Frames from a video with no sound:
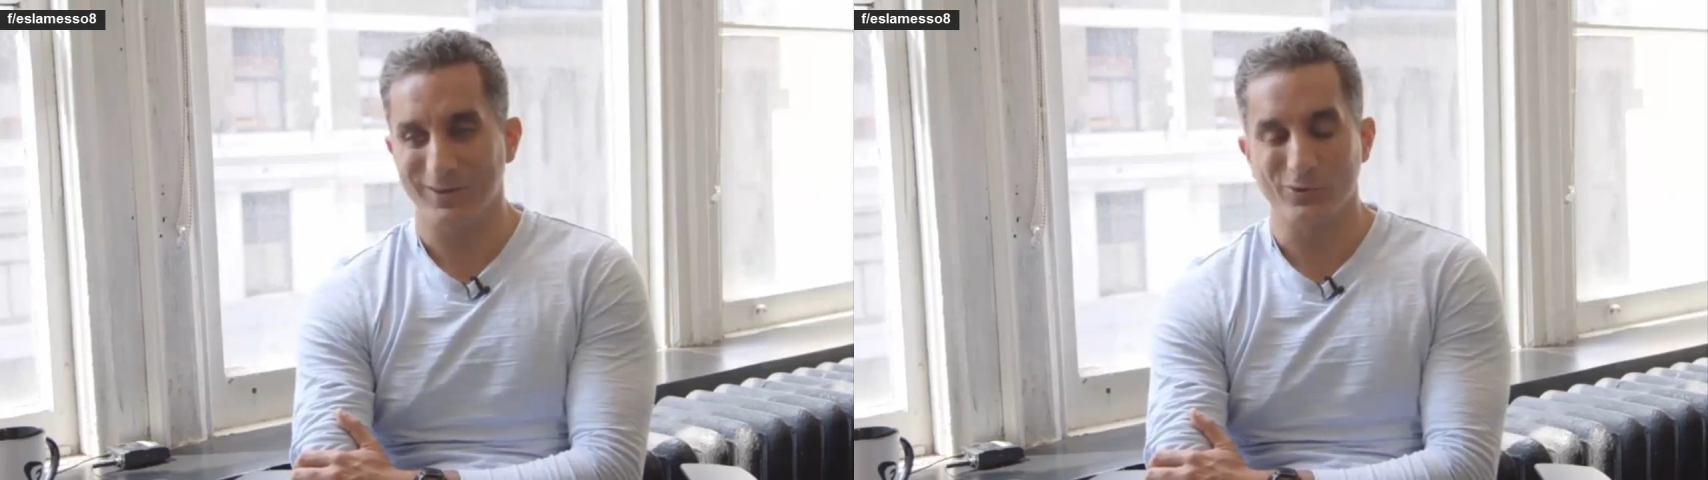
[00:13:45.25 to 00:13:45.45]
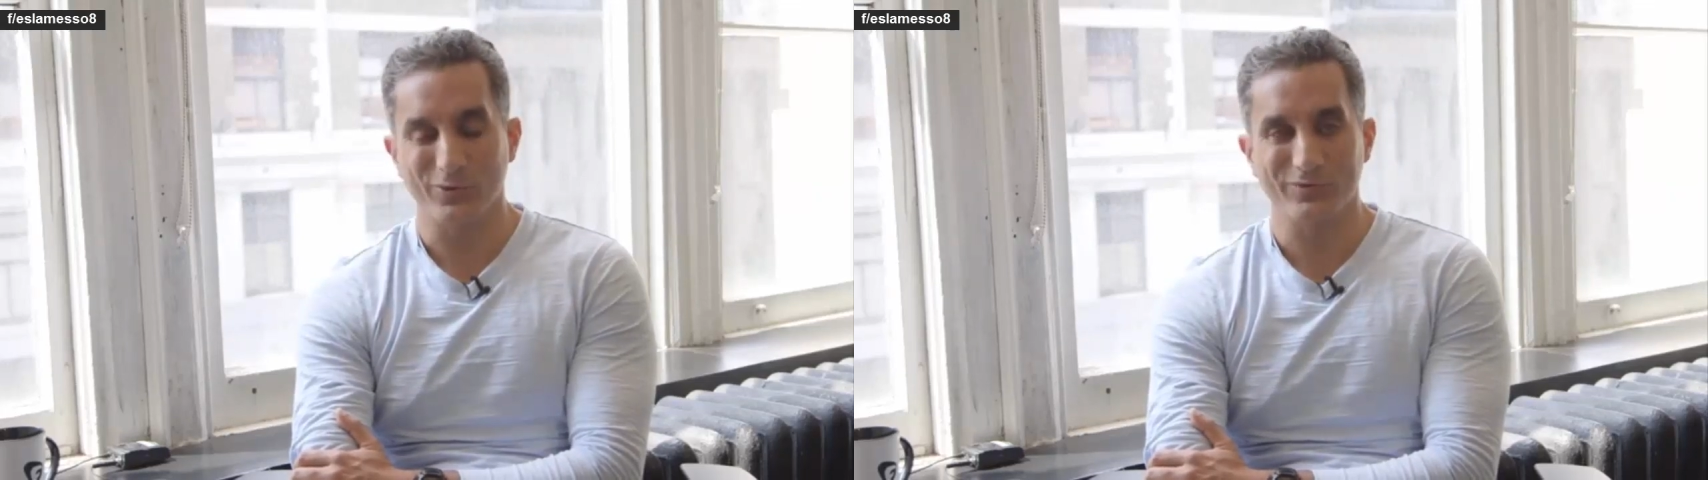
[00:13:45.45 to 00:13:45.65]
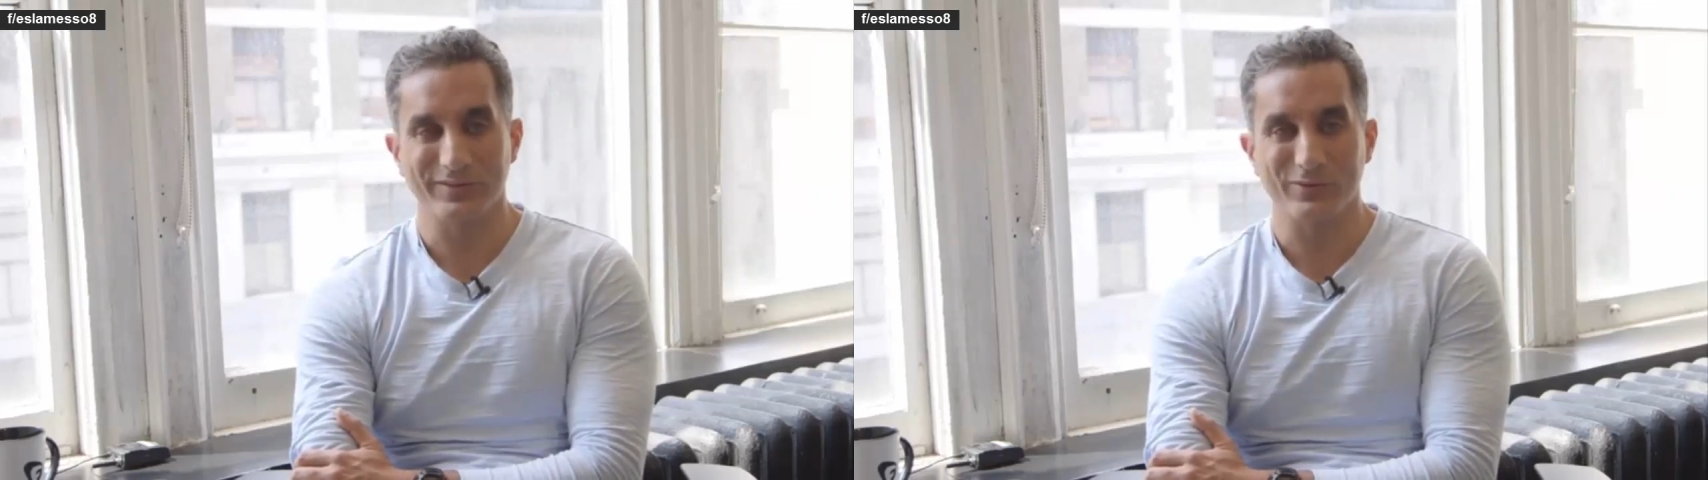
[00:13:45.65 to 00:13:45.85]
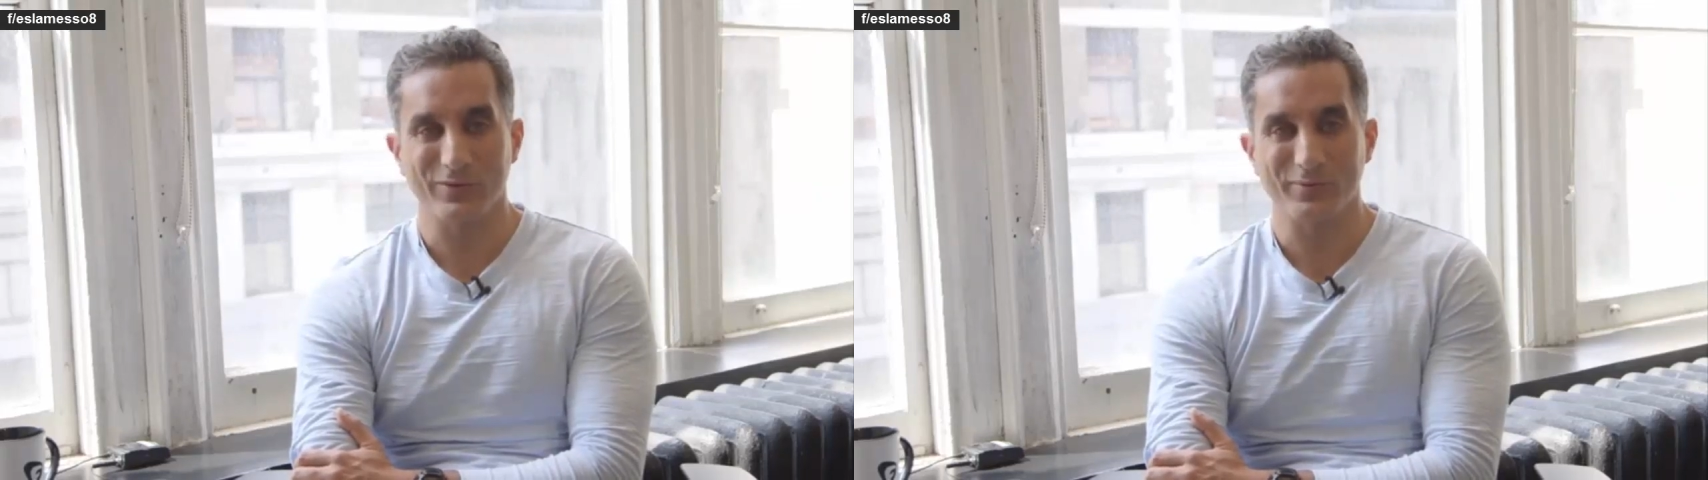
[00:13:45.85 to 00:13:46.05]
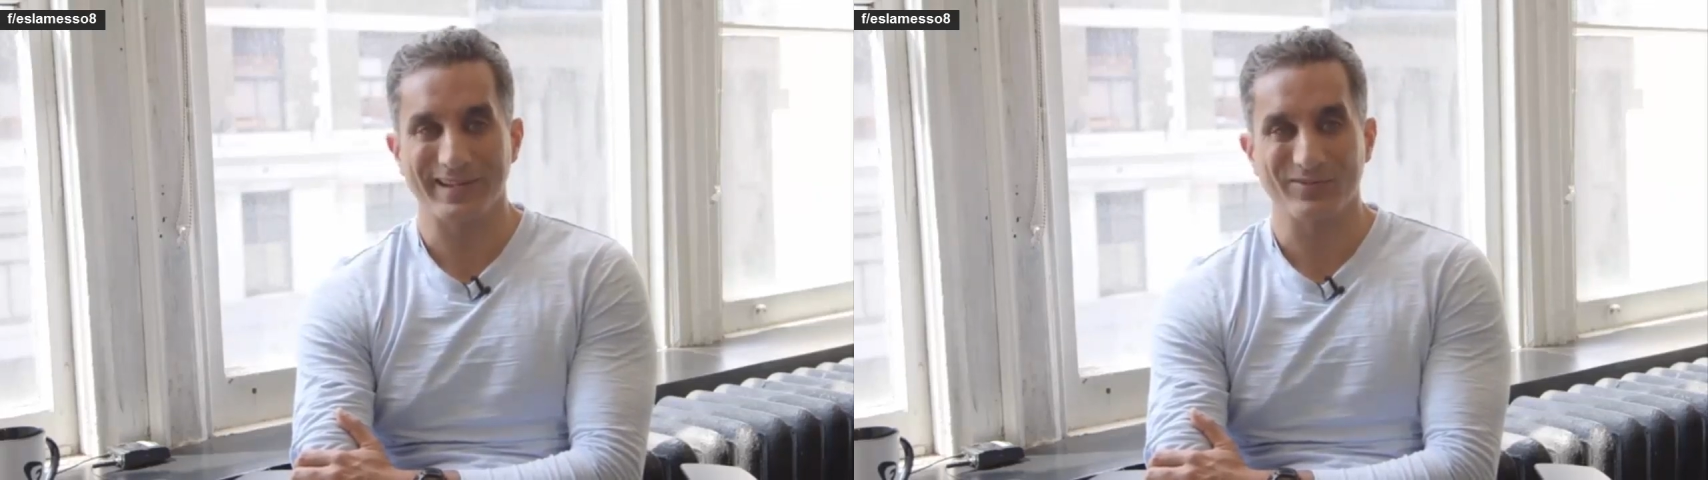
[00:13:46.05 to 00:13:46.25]
lot of
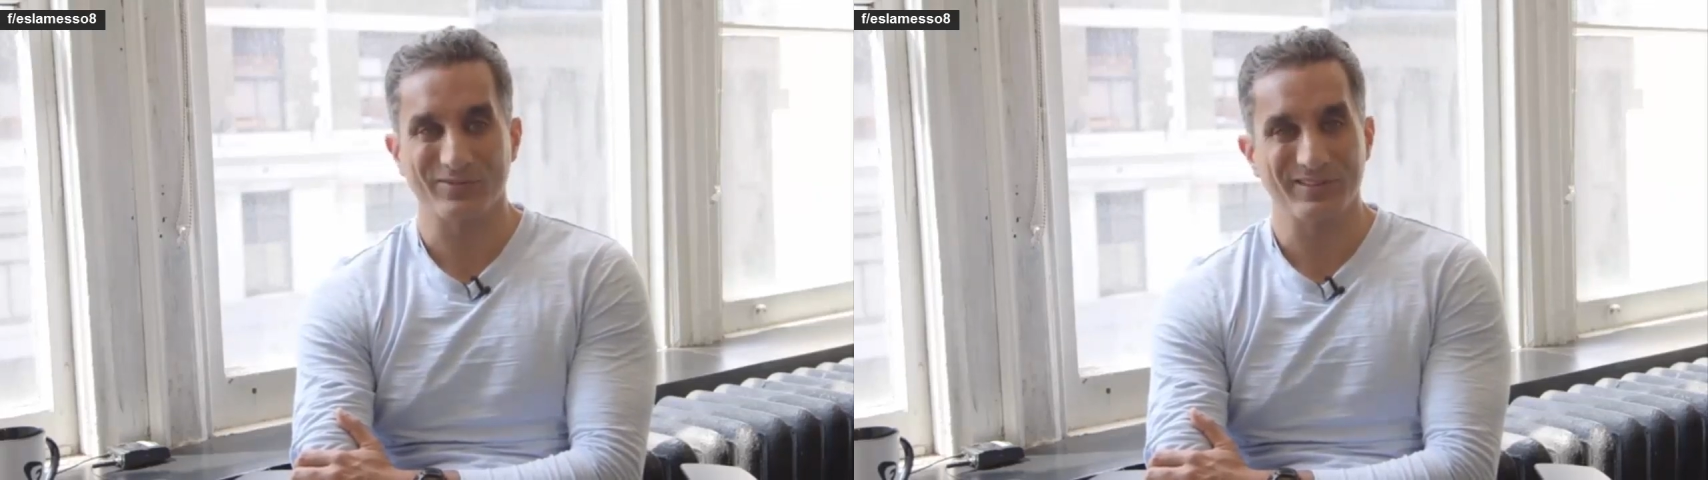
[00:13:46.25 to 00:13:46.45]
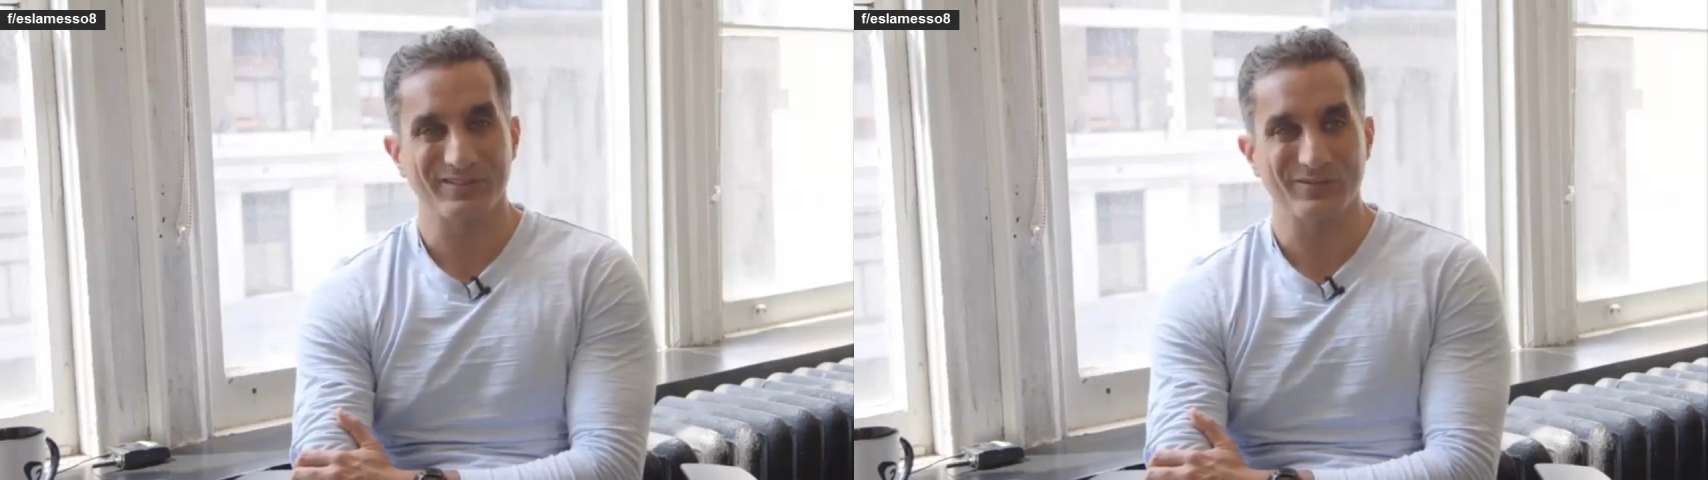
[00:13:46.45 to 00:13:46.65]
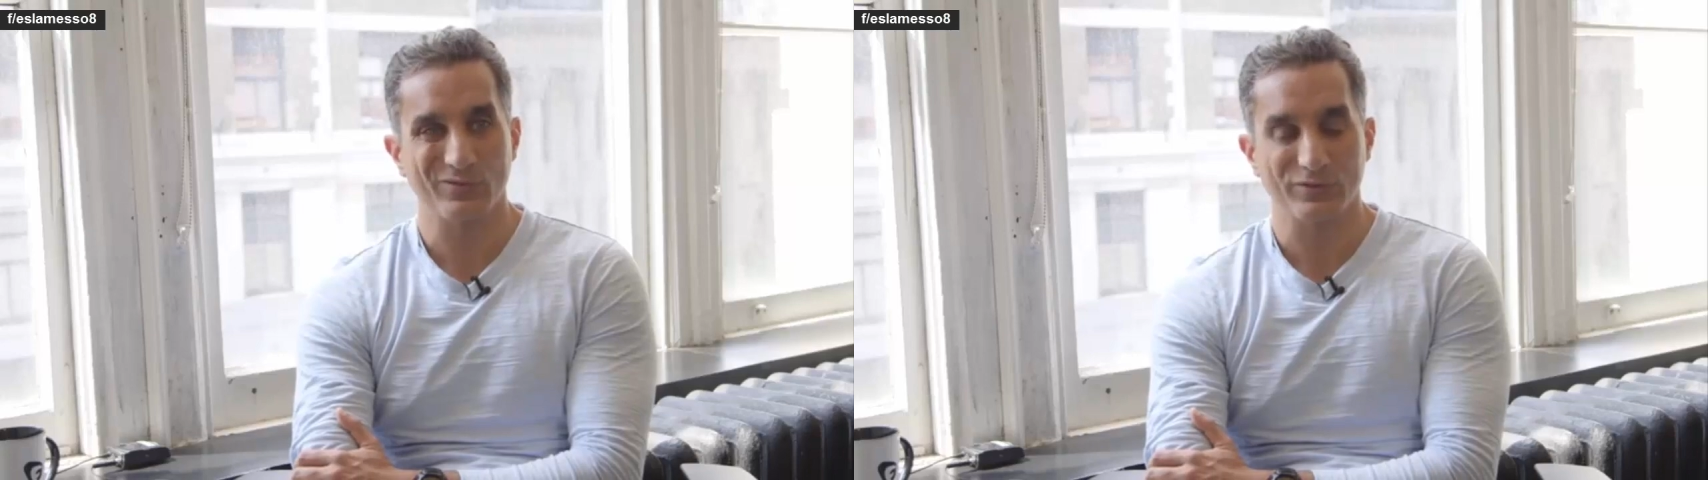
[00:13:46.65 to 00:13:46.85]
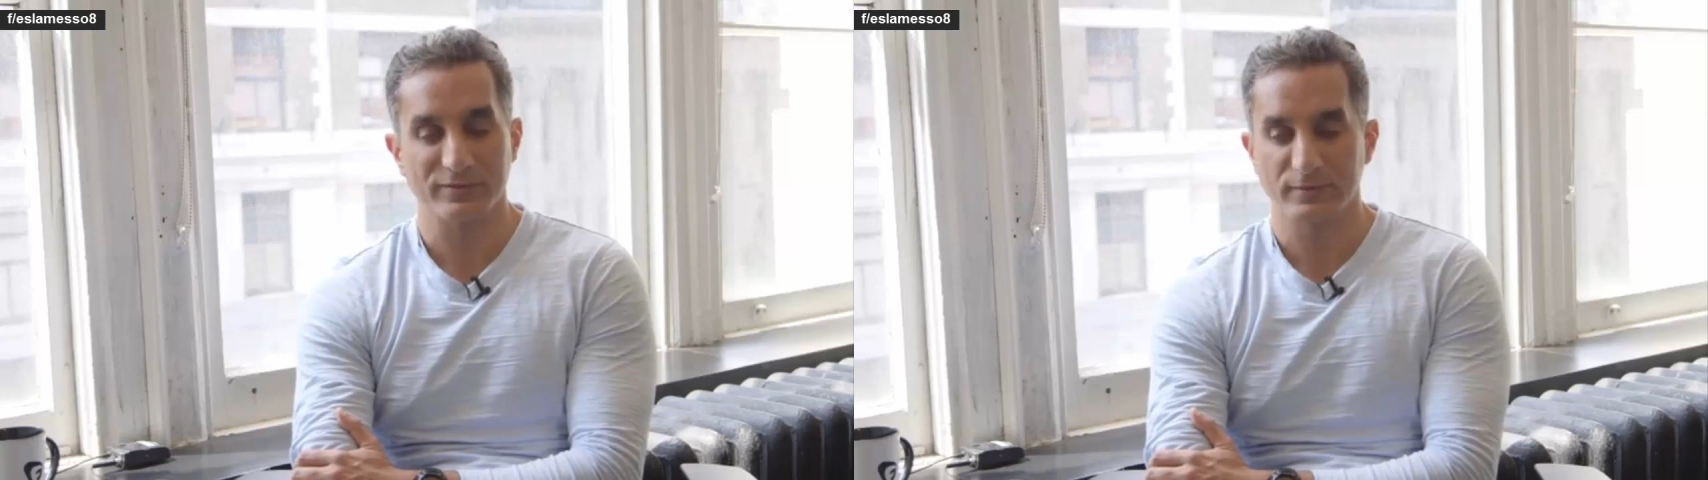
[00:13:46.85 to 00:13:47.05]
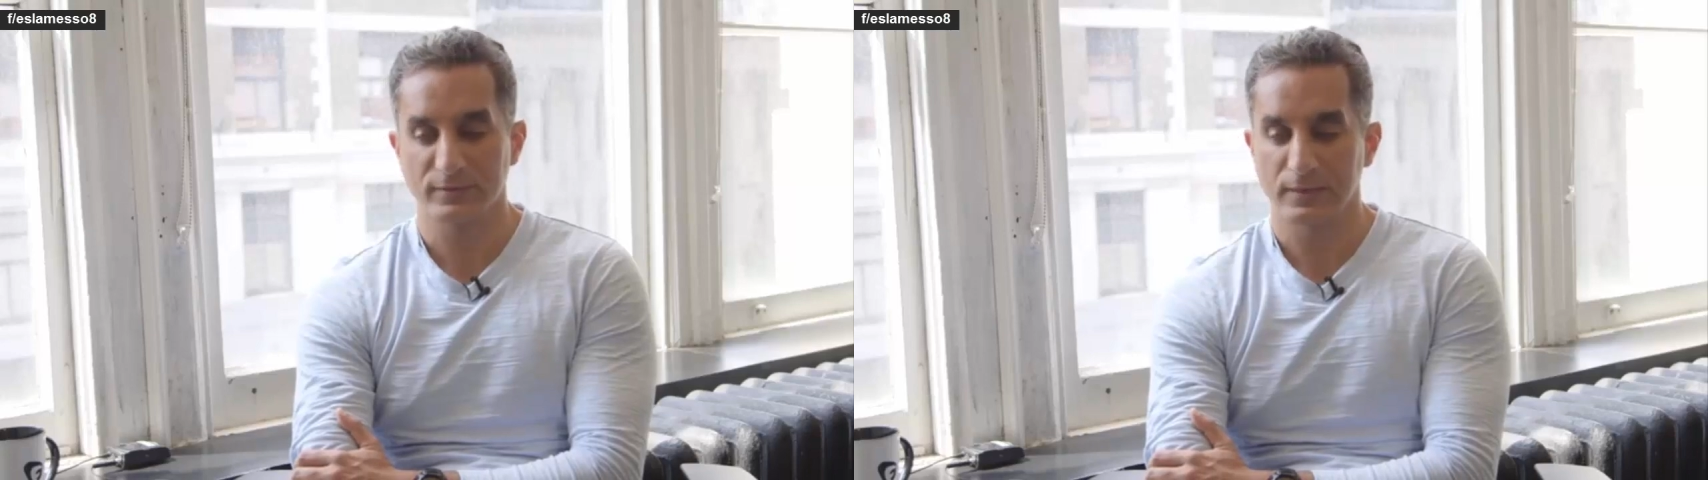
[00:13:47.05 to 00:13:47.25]
xenophobic and racist
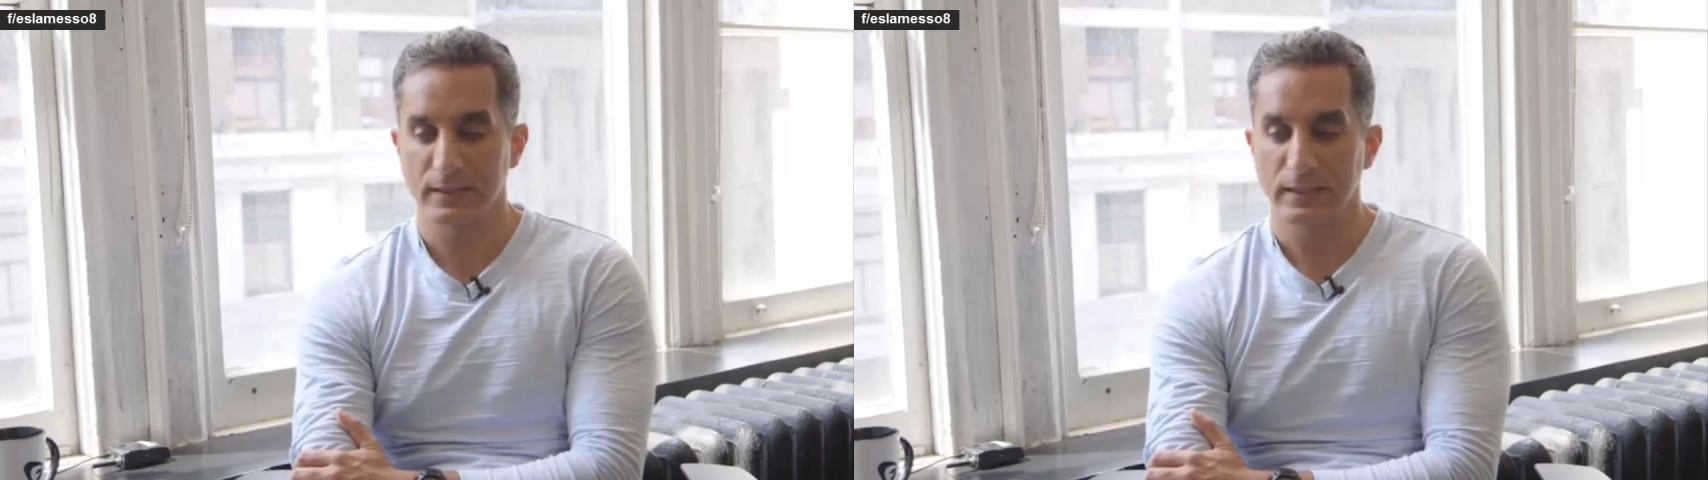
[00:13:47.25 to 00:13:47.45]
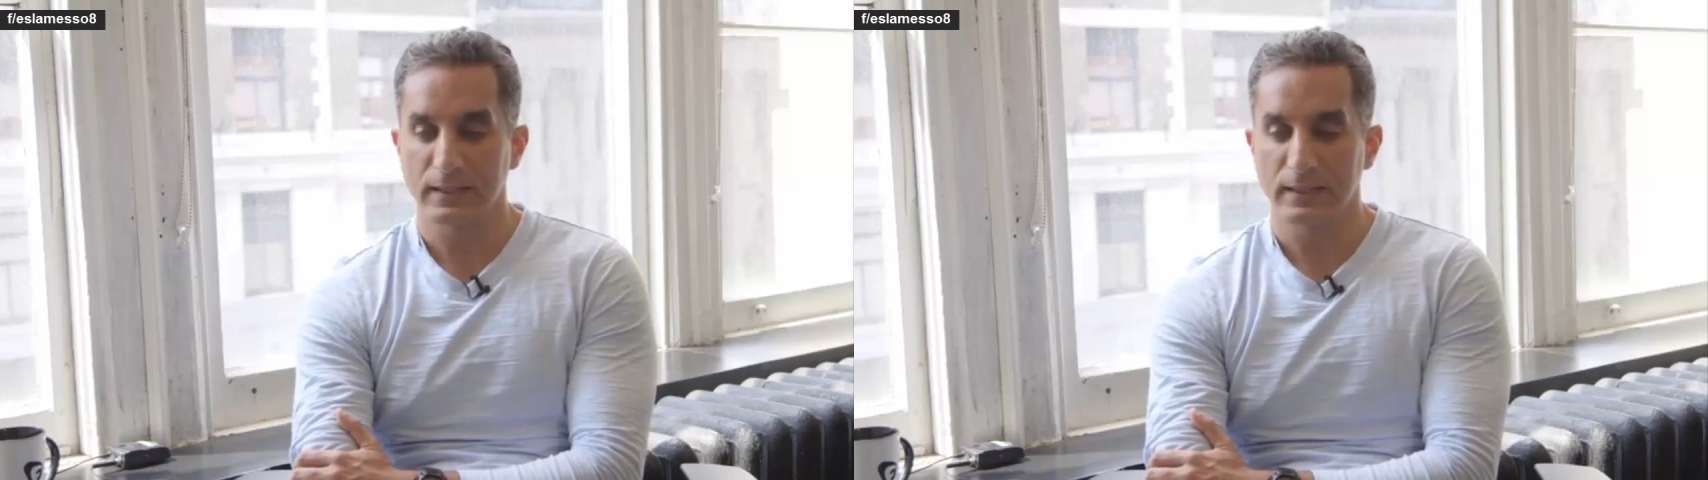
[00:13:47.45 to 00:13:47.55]
voices.